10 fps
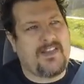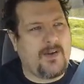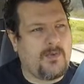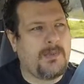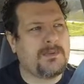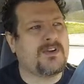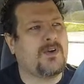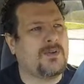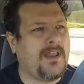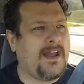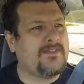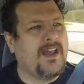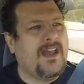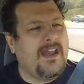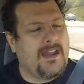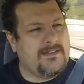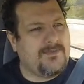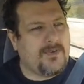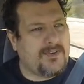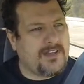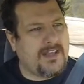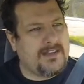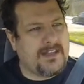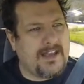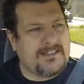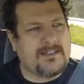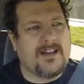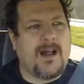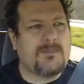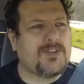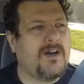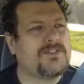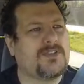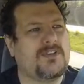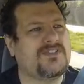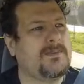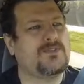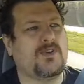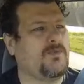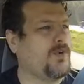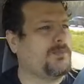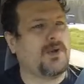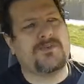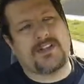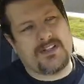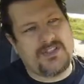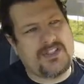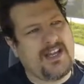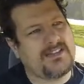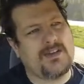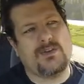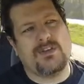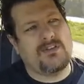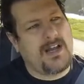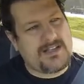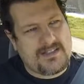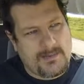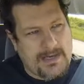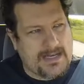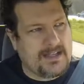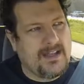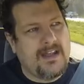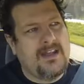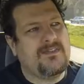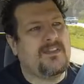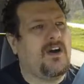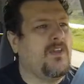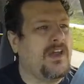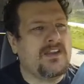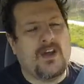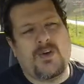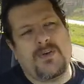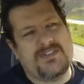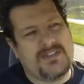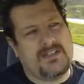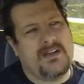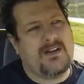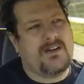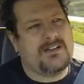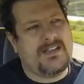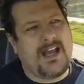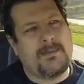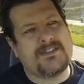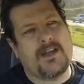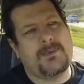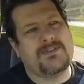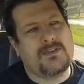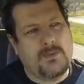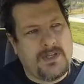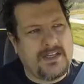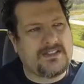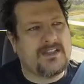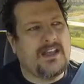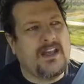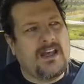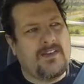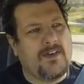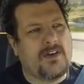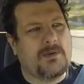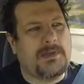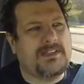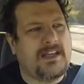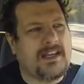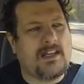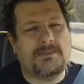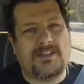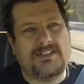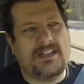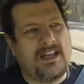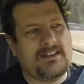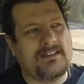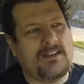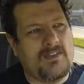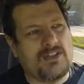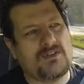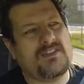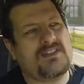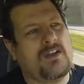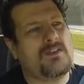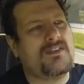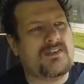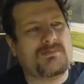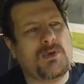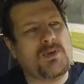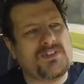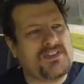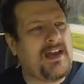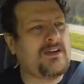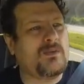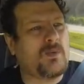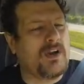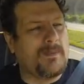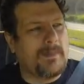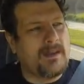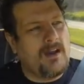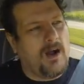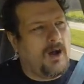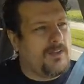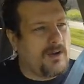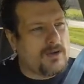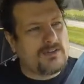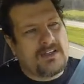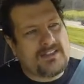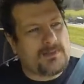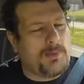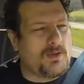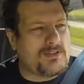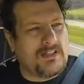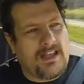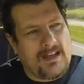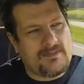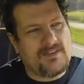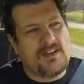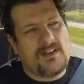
They don't remember their old life. And for the in the case of the comms officer, it seems to have worked perfectly. She has no curiosity about it. All they know is that their uh, time is up in two weeks, and they're going to be taken up to the Tet, and then eventually sent on to this moon of Saturn, where all the Earthlings supposedly have.